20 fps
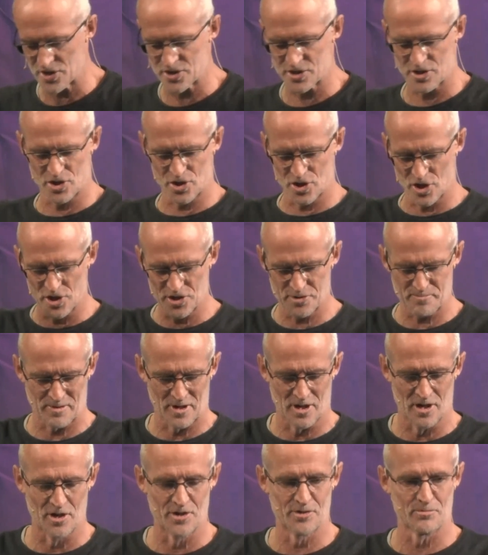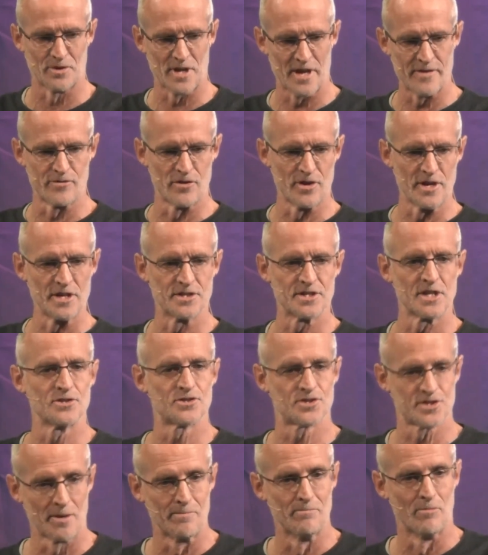it's a church plant or whatever it is, and
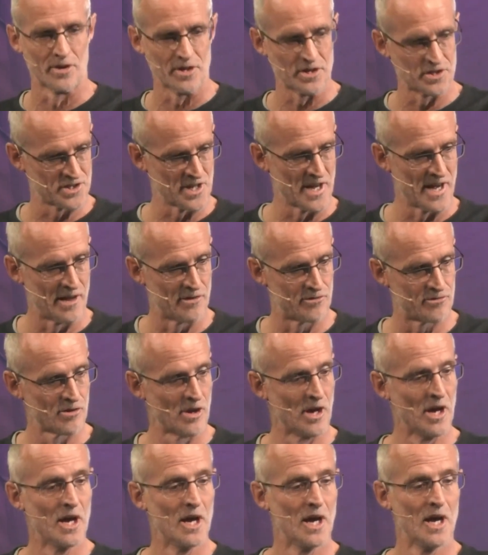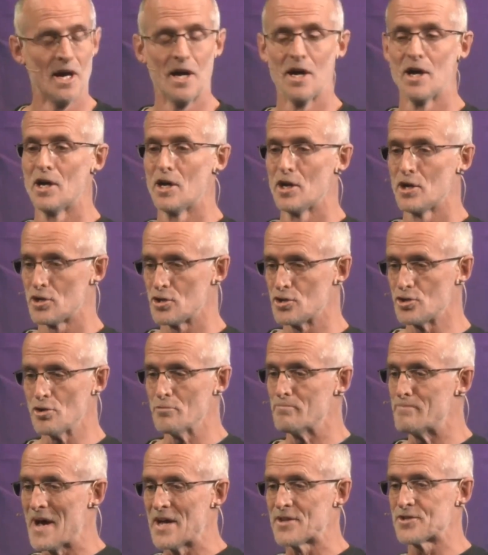somebody says, you
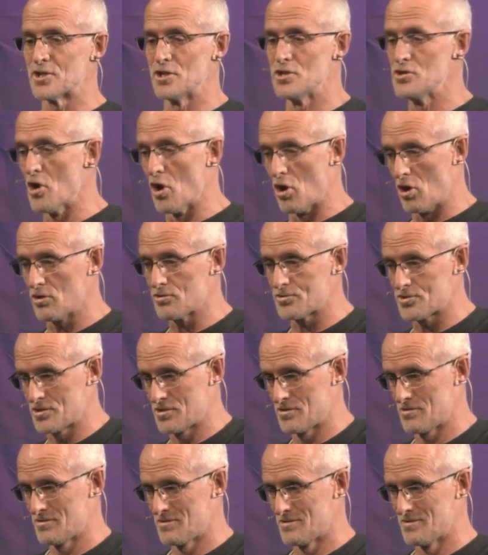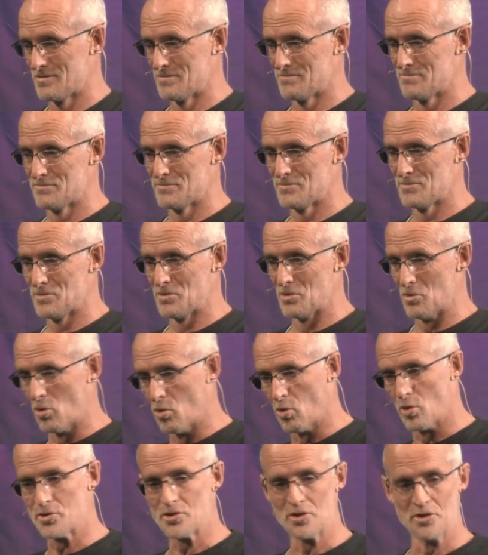better not,
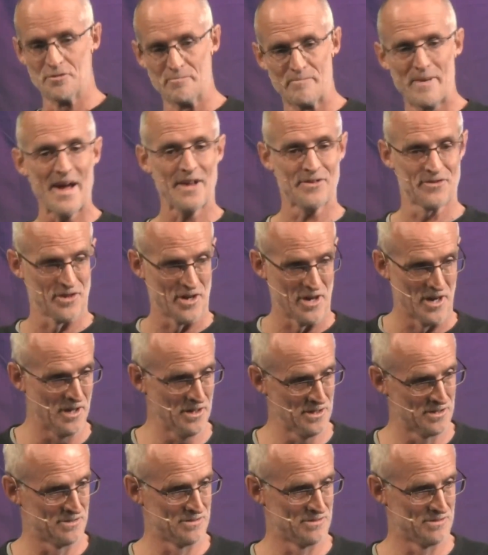or you'd better,